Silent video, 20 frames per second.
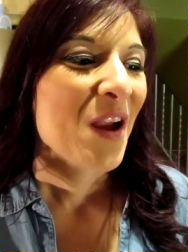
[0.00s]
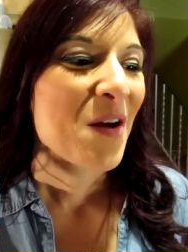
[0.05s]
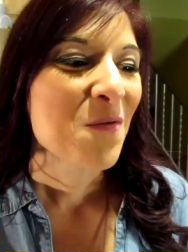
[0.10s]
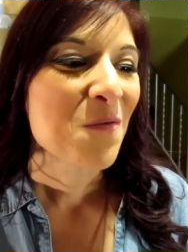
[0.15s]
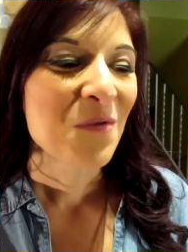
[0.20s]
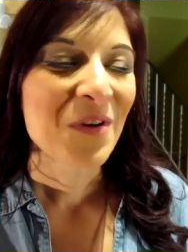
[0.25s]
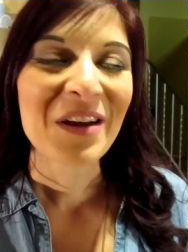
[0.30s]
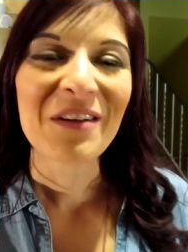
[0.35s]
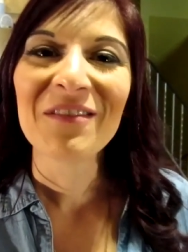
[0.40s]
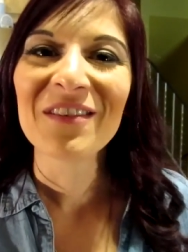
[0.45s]

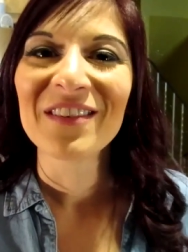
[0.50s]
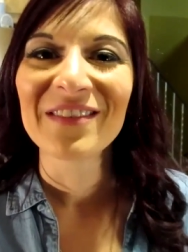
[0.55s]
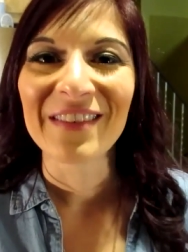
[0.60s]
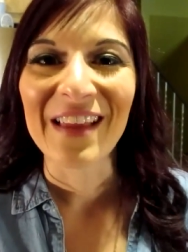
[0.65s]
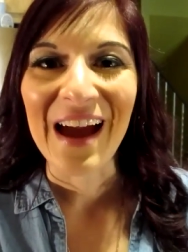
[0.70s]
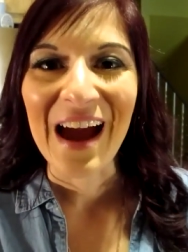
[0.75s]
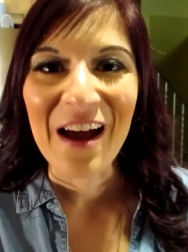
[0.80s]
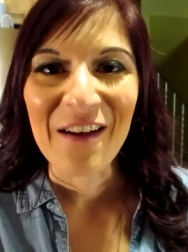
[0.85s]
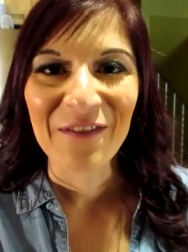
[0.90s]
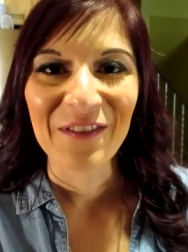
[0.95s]
and we were
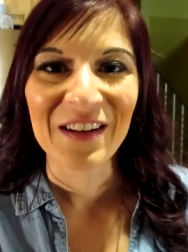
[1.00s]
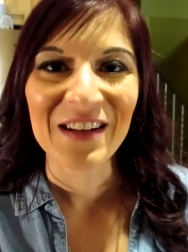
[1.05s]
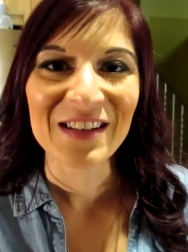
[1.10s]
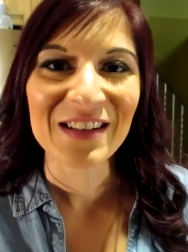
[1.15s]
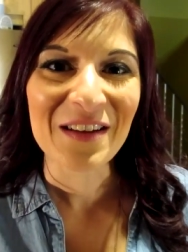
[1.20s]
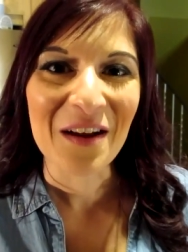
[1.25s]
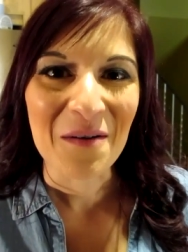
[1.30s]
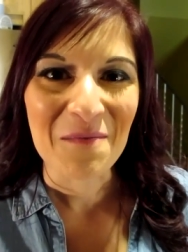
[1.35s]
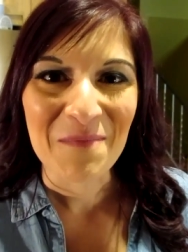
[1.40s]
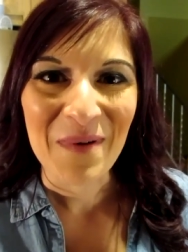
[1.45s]
laughing.
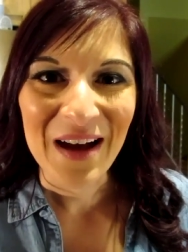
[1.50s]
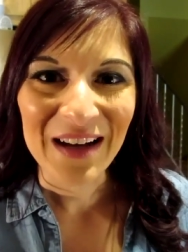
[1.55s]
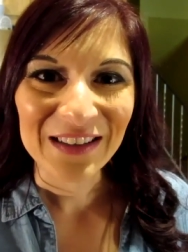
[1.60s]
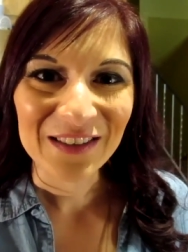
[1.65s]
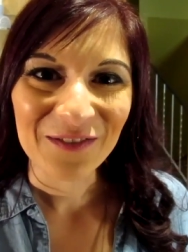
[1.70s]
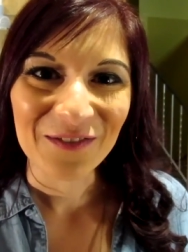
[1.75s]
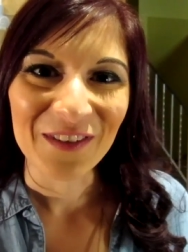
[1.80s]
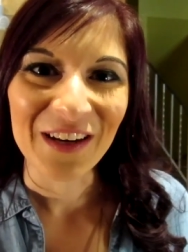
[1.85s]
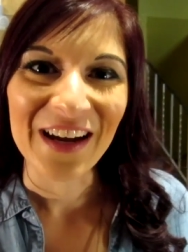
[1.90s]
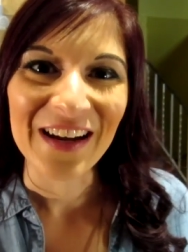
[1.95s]
He's our
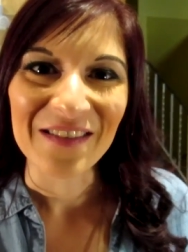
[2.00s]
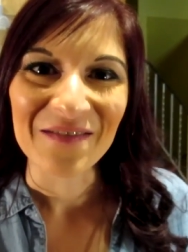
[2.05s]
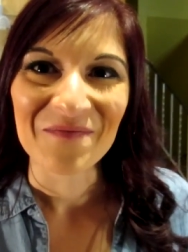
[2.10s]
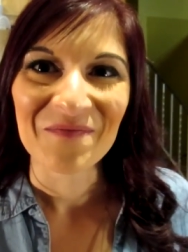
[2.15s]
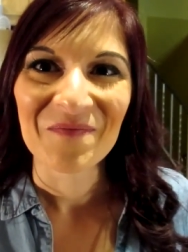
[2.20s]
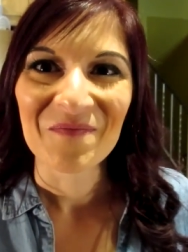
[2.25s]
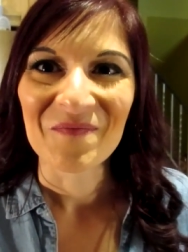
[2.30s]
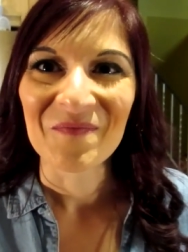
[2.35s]
best friend. We